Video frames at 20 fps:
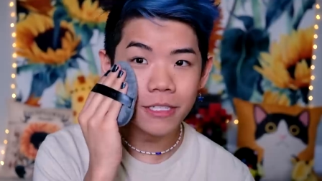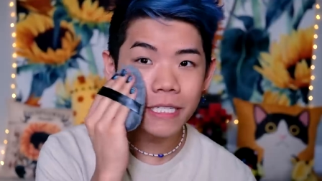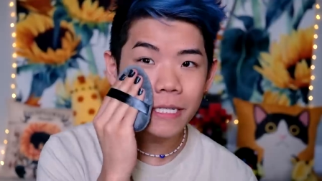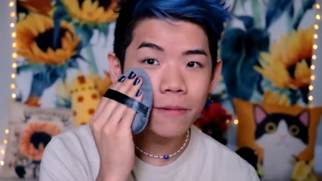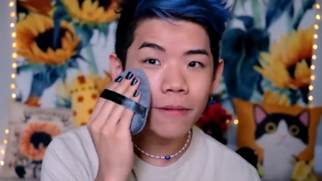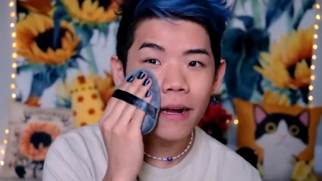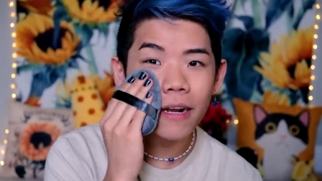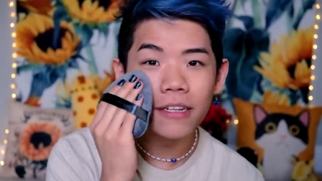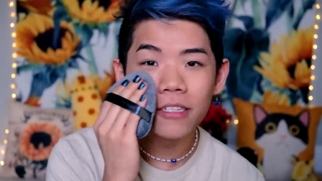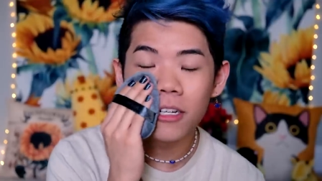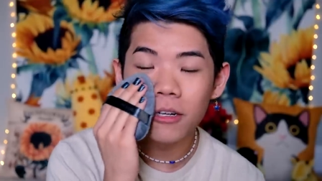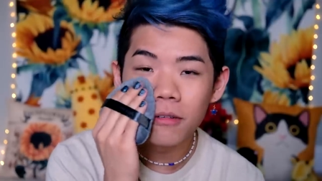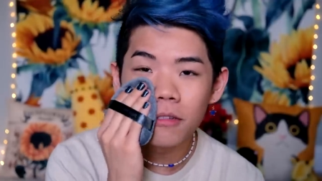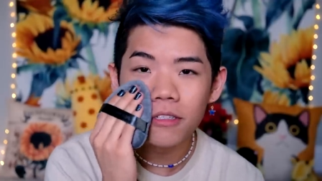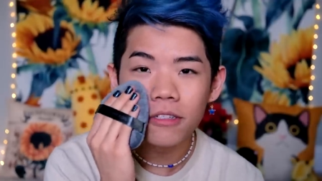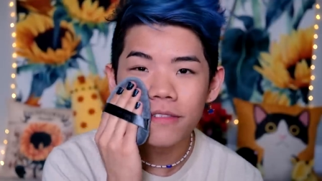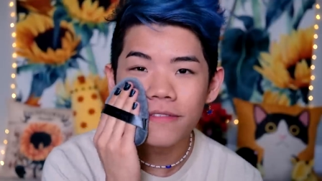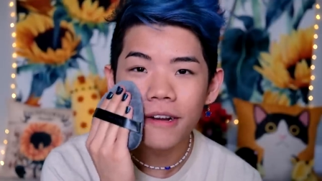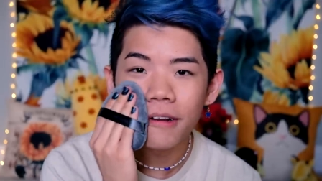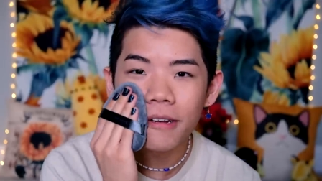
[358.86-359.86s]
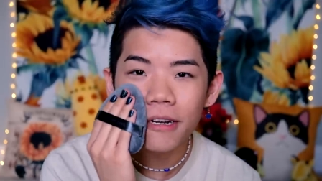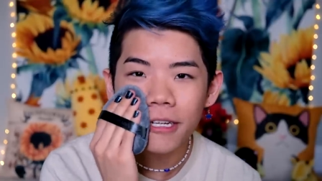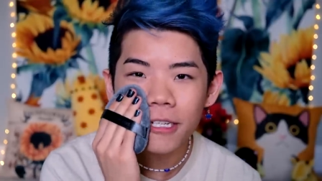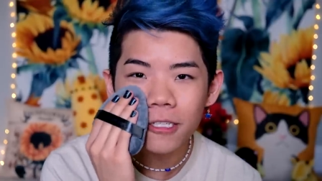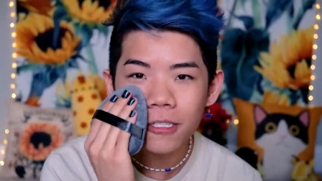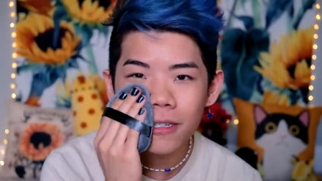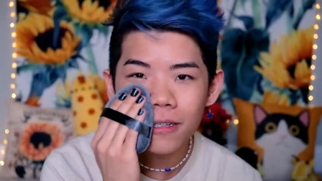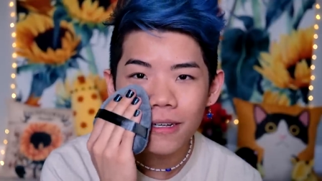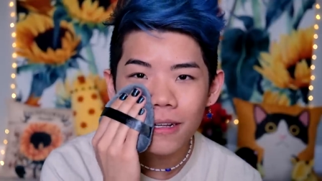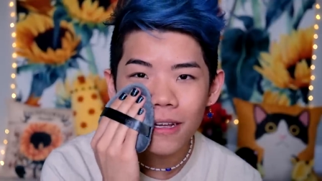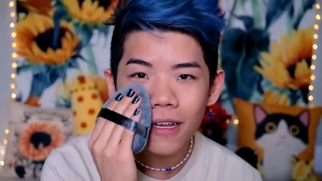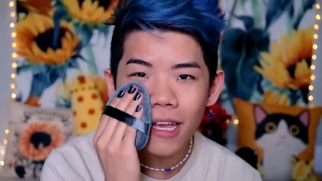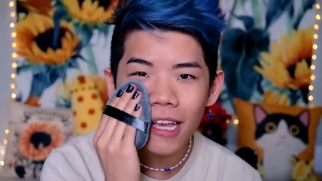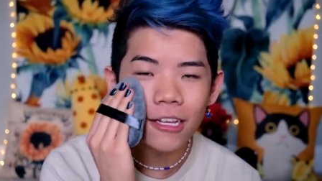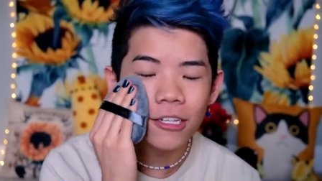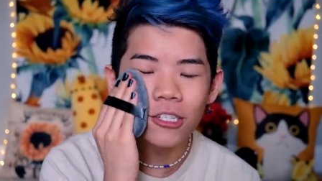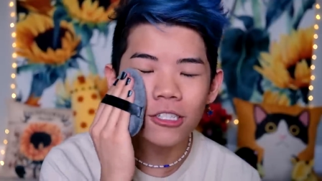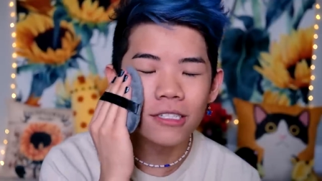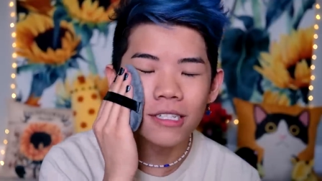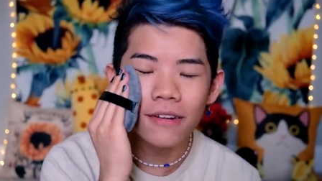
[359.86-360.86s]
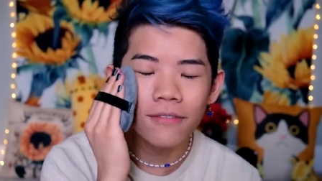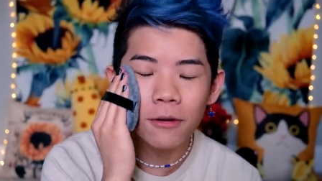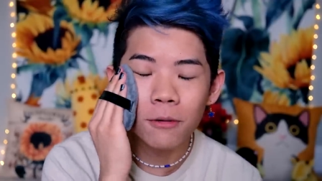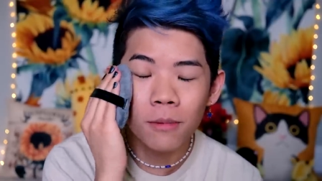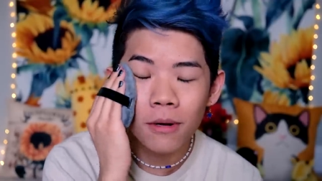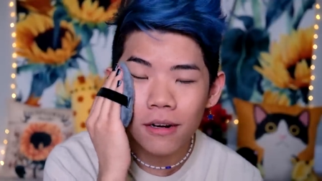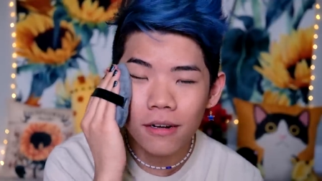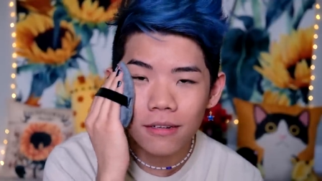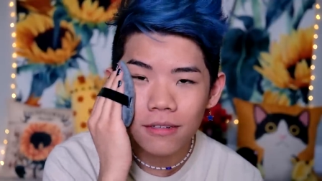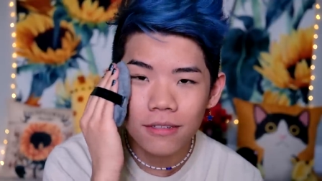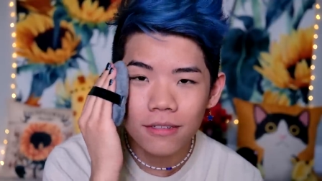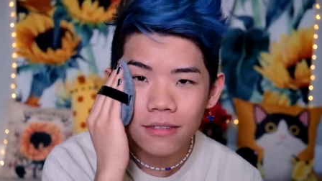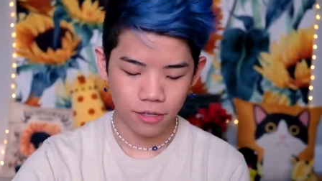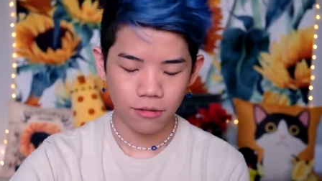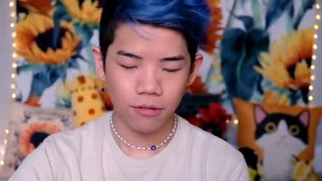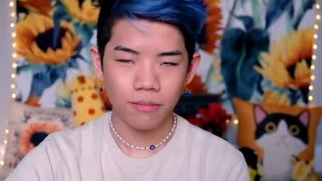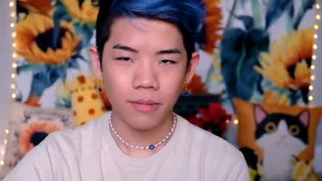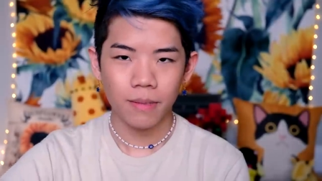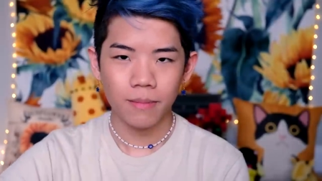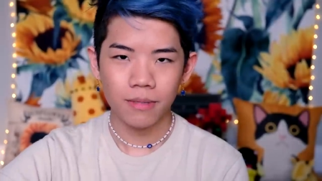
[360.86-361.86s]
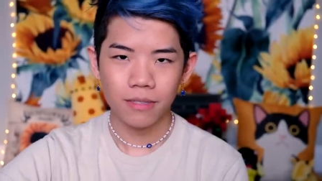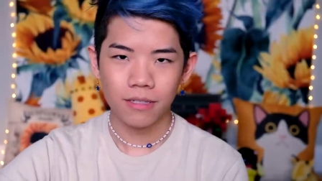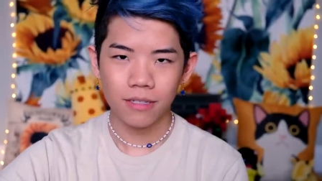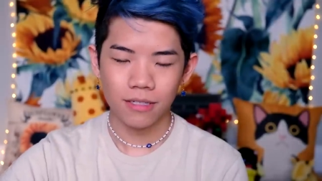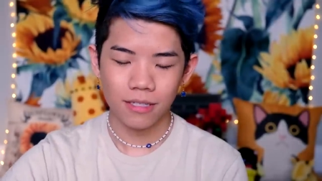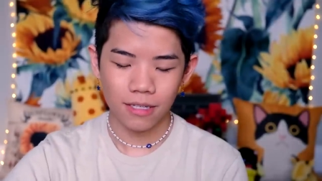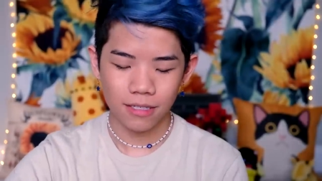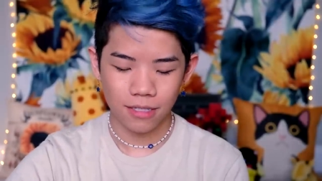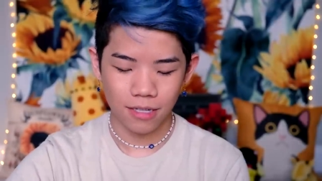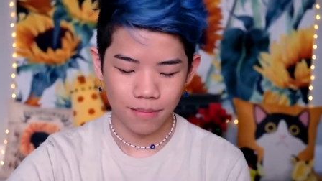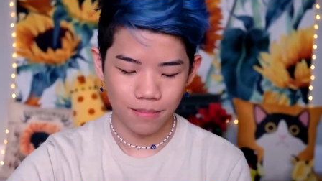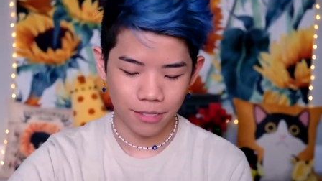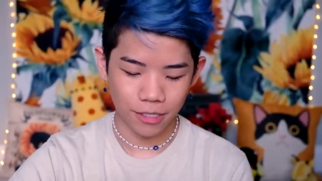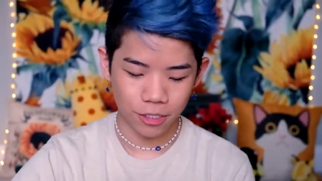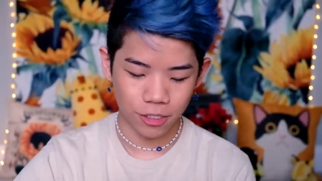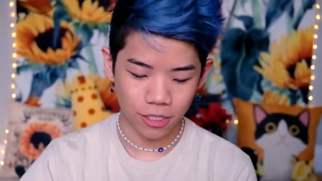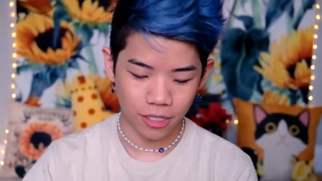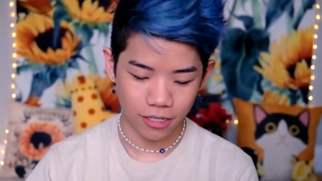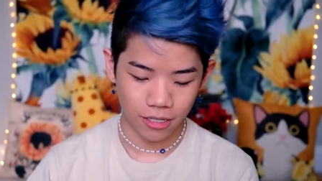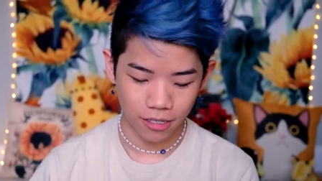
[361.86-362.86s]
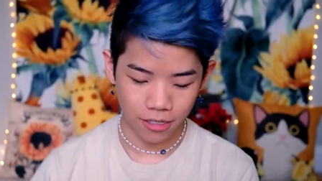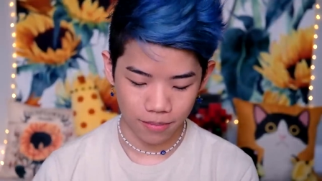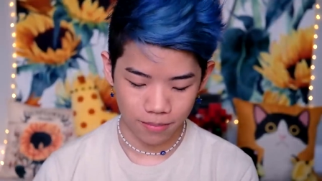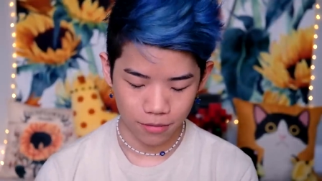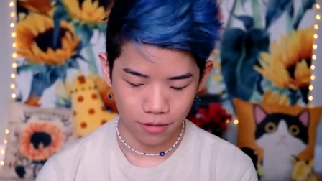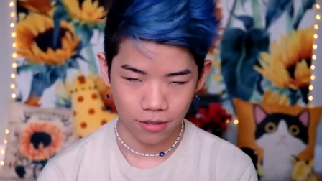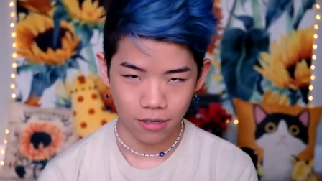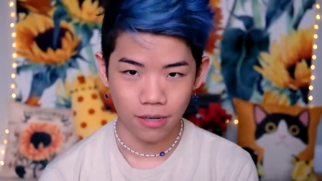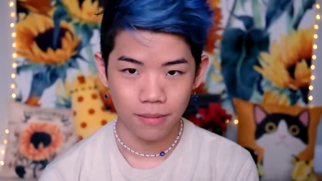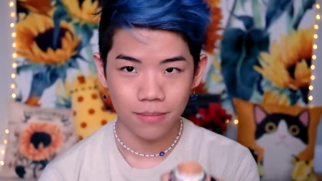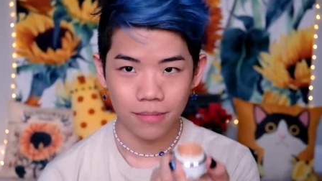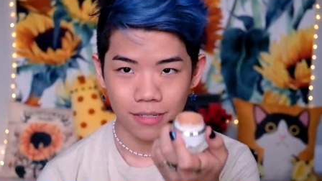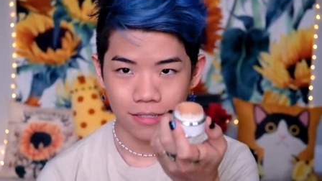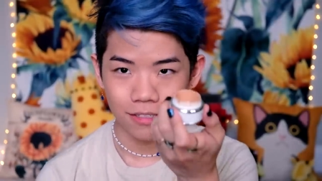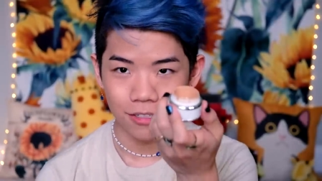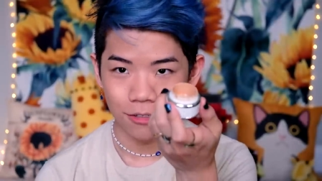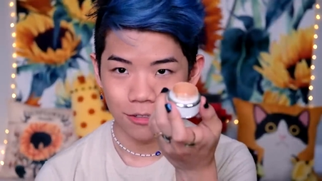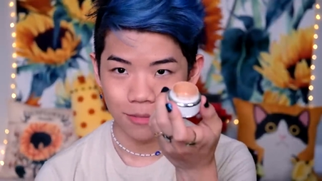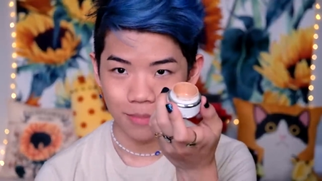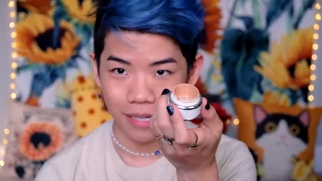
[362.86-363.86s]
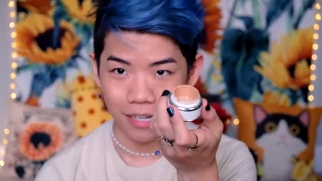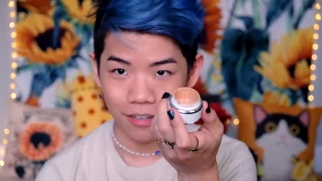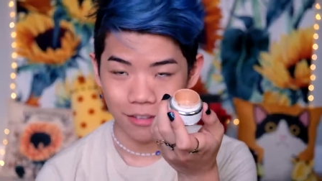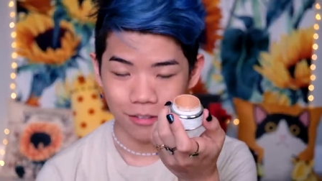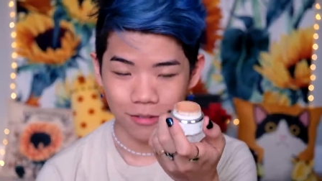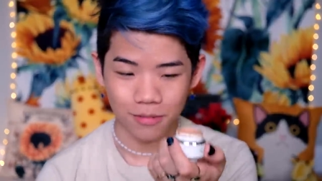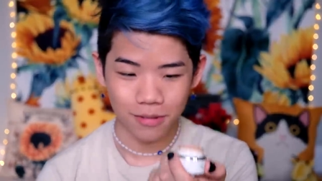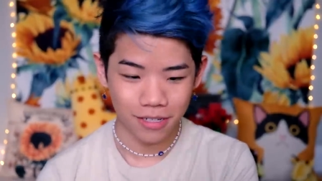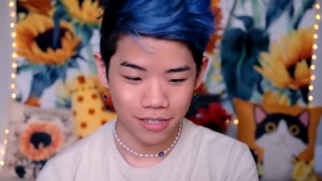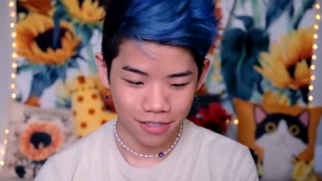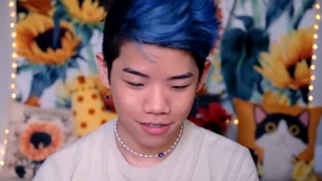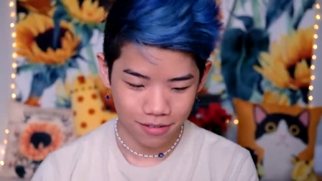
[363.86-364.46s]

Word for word: see why I don't do foundation? It just never works. You know, maybe it's because that's not my shade anymore. I'm gonna use my other one